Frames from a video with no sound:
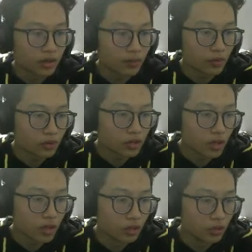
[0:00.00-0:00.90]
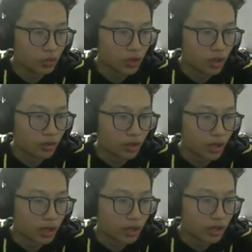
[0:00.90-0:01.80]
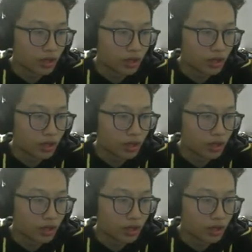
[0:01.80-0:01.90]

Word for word: I'm not a loser, okay?